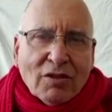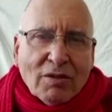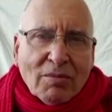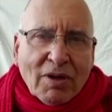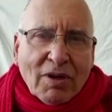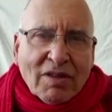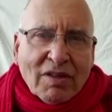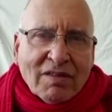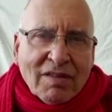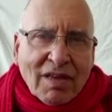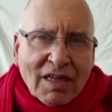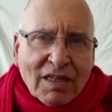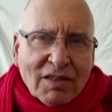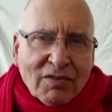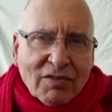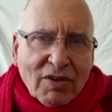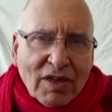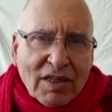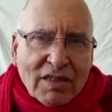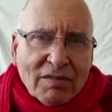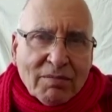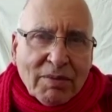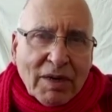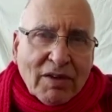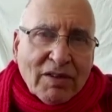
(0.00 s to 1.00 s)
about the
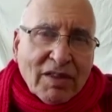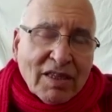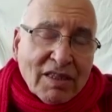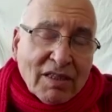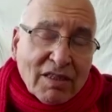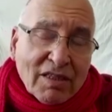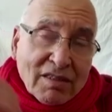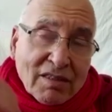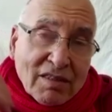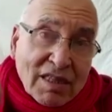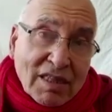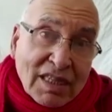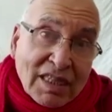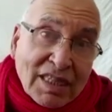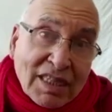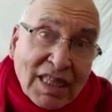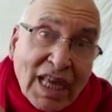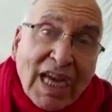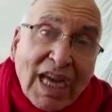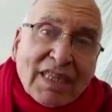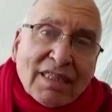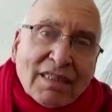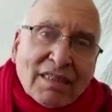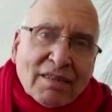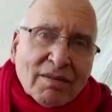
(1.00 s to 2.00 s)
sacrifice; it's about the
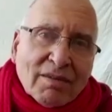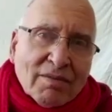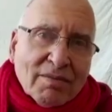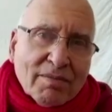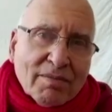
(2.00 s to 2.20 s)
tying.